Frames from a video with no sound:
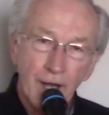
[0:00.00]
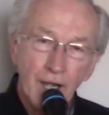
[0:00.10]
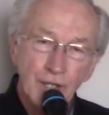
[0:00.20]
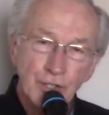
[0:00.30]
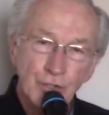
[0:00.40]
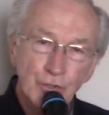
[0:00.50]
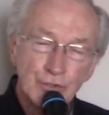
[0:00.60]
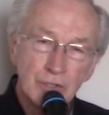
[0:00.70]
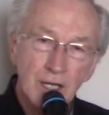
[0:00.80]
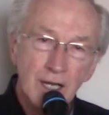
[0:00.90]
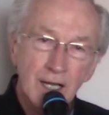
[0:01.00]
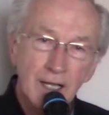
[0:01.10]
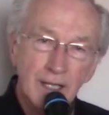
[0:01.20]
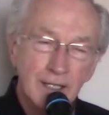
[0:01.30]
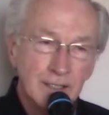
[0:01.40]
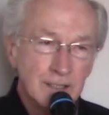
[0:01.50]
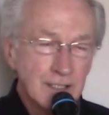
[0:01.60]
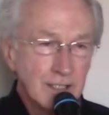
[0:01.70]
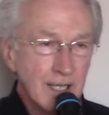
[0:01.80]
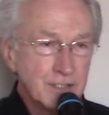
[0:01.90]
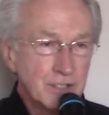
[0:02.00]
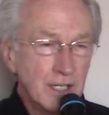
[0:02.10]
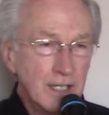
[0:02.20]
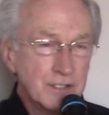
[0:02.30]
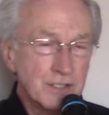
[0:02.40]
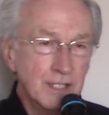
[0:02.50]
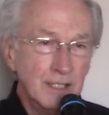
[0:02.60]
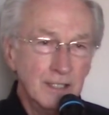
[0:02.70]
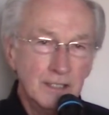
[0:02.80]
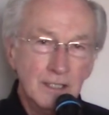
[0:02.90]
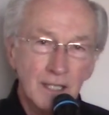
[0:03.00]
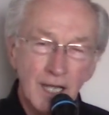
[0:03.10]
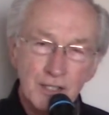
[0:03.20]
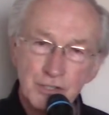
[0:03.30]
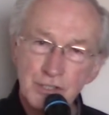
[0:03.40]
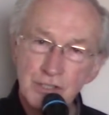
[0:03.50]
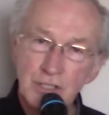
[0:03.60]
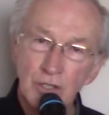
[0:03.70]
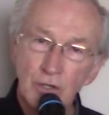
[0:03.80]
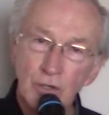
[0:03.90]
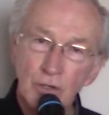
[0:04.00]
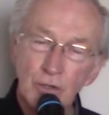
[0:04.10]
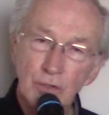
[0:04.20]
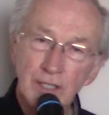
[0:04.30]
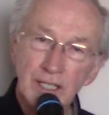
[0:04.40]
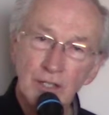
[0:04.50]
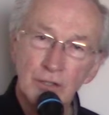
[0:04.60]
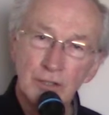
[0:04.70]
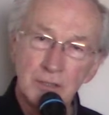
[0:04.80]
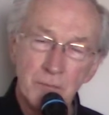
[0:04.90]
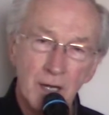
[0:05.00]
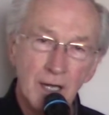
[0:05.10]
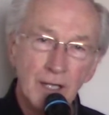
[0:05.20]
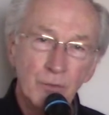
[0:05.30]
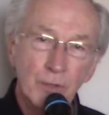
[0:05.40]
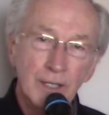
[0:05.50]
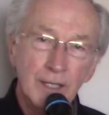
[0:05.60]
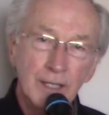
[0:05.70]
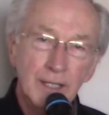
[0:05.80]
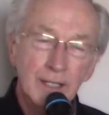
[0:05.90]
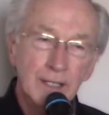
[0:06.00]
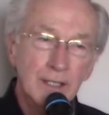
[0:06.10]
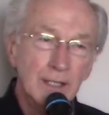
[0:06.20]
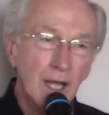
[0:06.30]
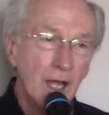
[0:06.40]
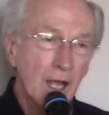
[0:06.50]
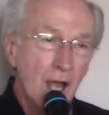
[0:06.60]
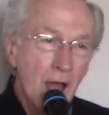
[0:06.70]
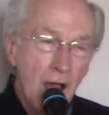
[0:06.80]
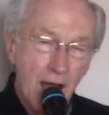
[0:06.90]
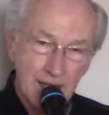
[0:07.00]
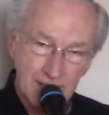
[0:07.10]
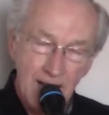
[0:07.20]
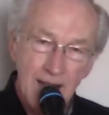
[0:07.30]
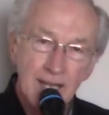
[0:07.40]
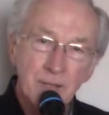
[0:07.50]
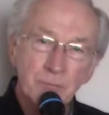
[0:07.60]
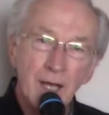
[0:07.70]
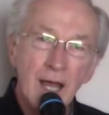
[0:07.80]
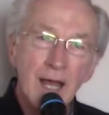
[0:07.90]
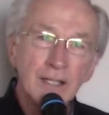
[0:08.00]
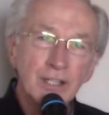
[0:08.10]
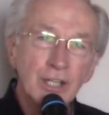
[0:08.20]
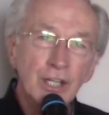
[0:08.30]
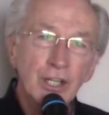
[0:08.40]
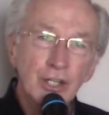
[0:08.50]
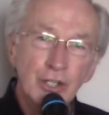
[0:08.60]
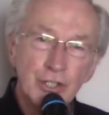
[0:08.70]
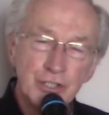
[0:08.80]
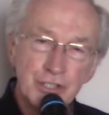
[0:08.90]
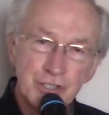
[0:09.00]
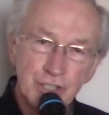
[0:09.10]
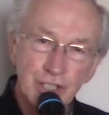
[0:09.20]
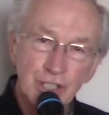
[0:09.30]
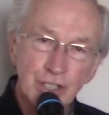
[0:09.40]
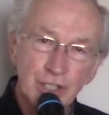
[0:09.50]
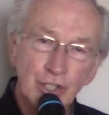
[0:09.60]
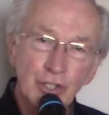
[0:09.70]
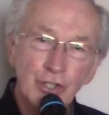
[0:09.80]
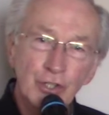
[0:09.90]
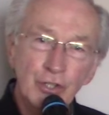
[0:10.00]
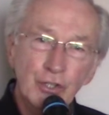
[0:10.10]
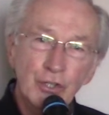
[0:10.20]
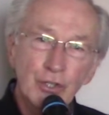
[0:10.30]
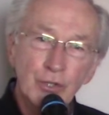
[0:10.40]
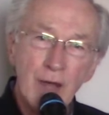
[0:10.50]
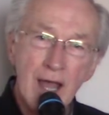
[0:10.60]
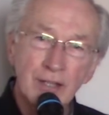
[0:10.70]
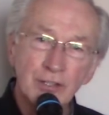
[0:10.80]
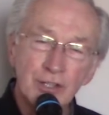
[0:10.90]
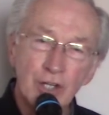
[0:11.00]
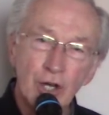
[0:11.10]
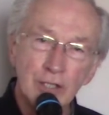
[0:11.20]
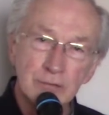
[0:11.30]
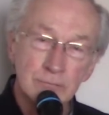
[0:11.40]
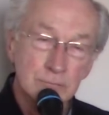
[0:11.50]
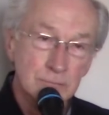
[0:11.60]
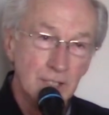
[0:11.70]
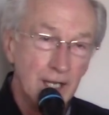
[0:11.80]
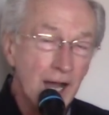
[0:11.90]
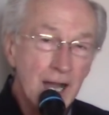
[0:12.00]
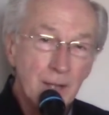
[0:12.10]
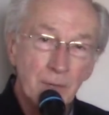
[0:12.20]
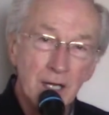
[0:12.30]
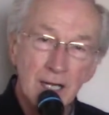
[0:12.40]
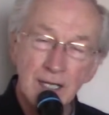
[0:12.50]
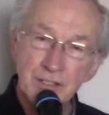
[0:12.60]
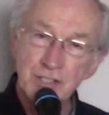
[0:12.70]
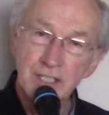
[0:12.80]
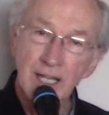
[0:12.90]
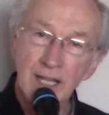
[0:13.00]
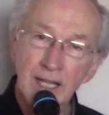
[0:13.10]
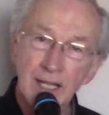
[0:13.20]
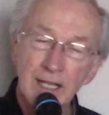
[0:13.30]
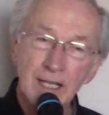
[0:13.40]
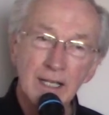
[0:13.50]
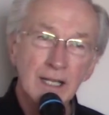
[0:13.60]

Are you trying to catch, I said, as she slowly looked my way. I came back here to see you and thought that I might stay.